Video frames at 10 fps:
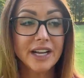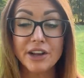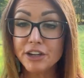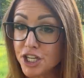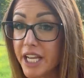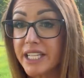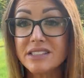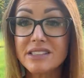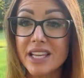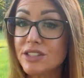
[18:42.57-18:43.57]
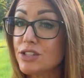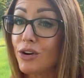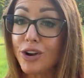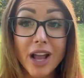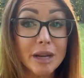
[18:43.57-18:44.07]
Now your chickens and things
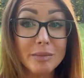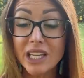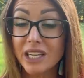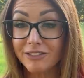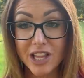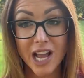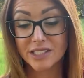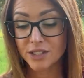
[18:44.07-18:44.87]
are not going to be eating flies.